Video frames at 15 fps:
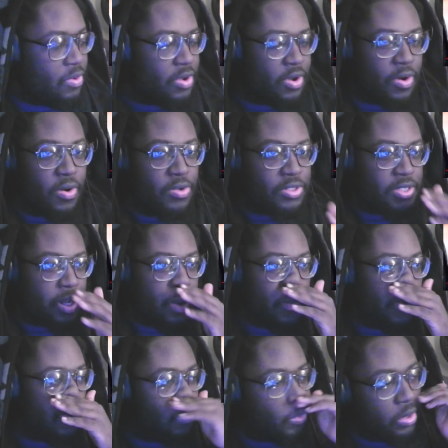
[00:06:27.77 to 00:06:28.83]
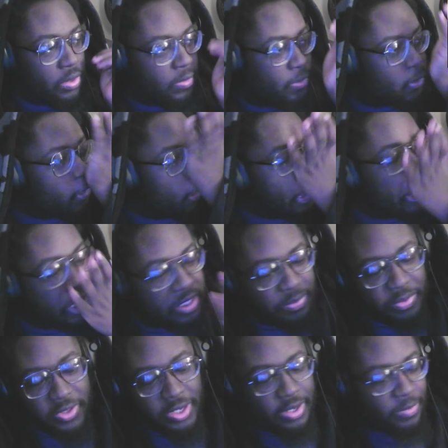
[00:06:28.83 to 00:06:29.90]
Calls 911 on kids
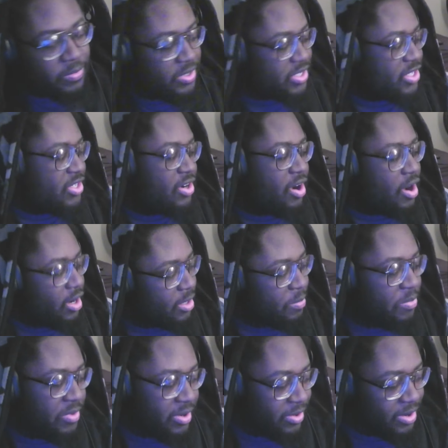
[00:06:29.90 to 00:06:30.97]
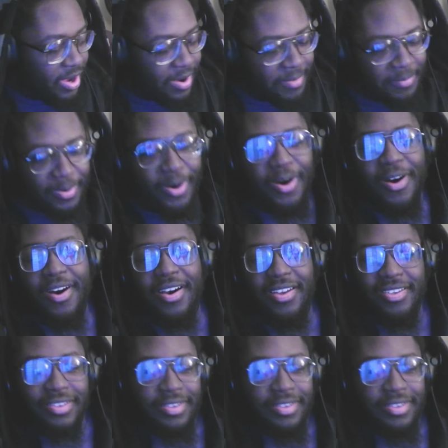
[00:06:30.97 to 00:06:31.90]
playing with chalk, bro. Come on.